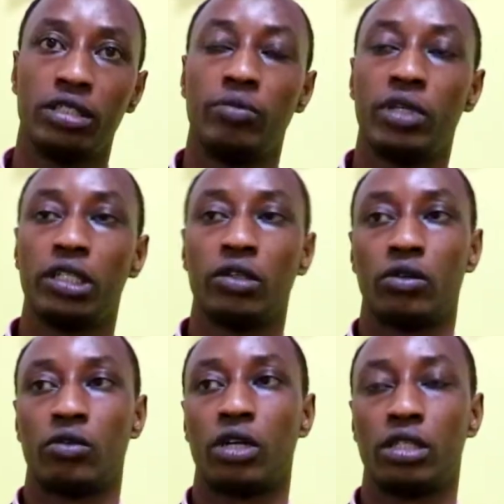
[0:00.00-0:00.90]
depending
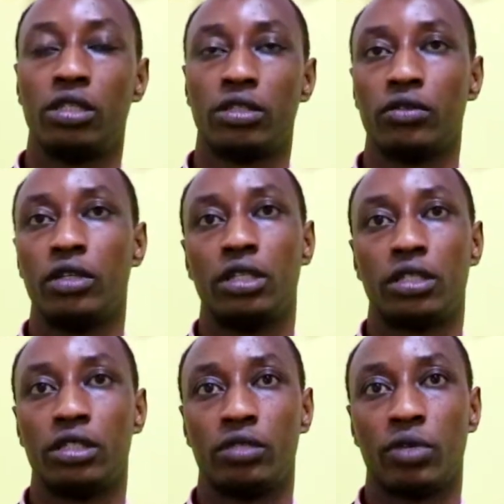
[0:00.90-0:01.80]
on what the student
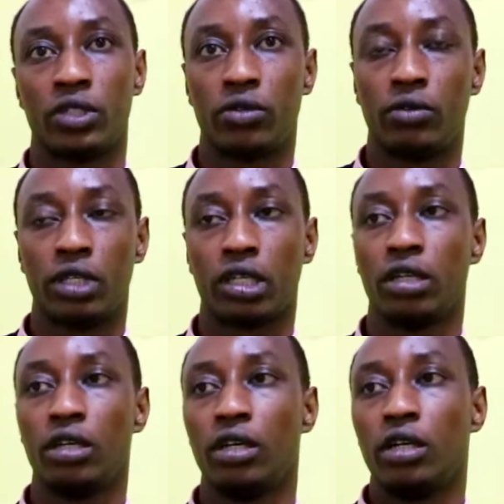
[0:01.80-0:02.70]
is pursuing.
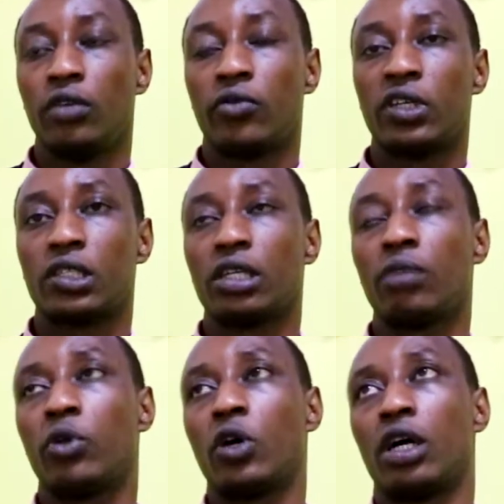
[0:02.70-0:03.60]
For
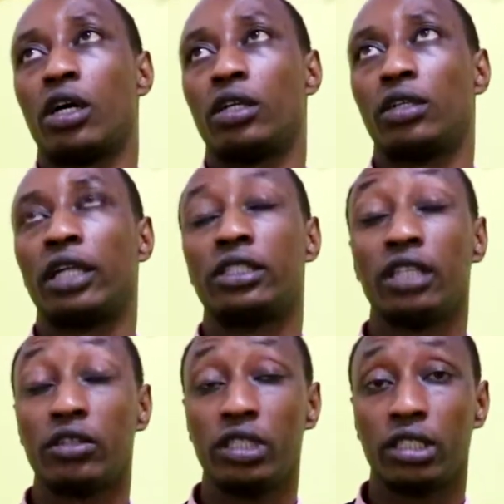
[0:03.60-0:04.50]
example, uh, at
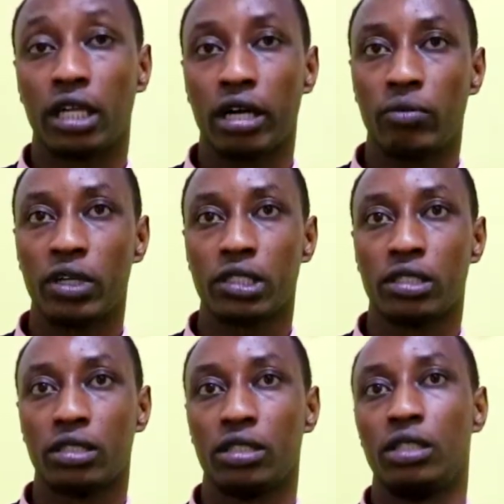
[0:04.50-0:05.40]
Nyarugenge campus,
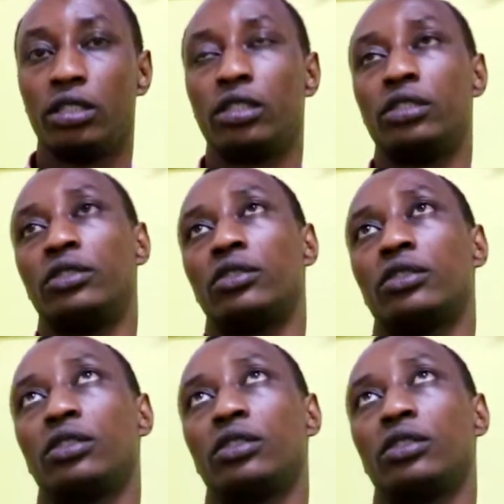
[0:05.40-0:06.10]
it is,